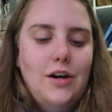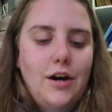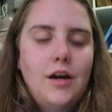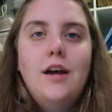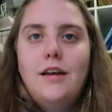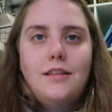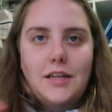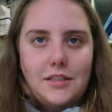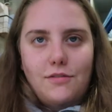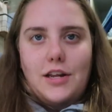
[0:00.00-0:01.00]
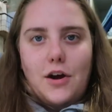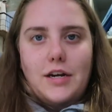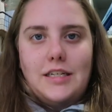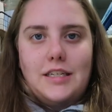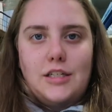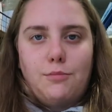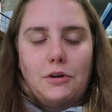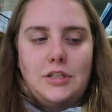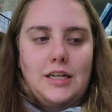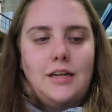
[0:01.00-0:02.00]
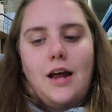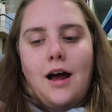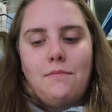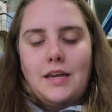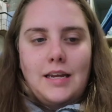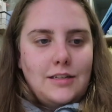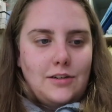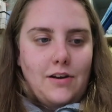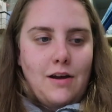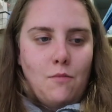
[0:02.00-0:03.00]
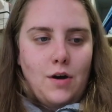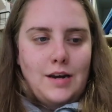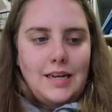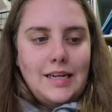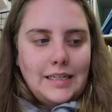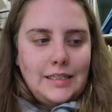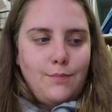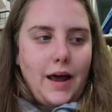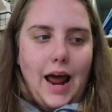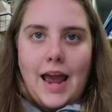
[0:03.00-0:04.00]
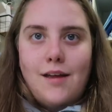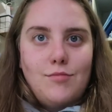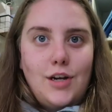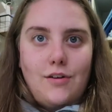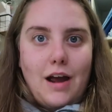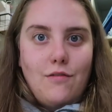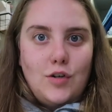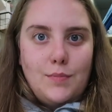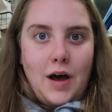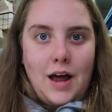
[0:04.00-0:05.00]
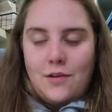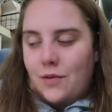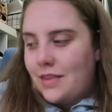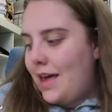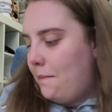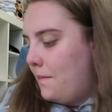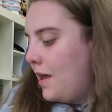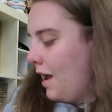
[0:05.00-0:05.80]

So this video isn't sponsored, the Instagram one is, but I am so grateful to partner with them.